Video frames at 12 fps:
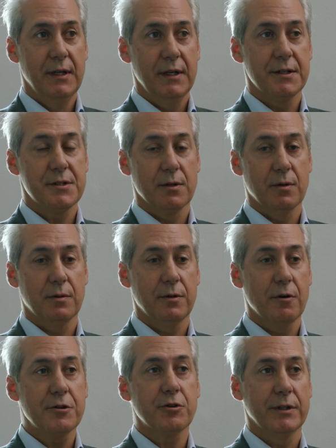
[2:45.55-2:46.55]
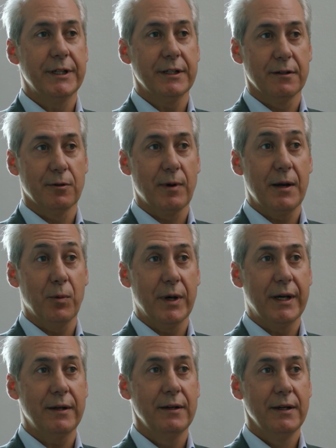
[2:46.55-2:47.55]
And so nurturing it in the right
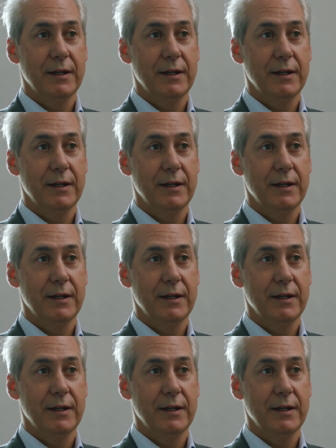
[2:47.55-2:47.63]
way,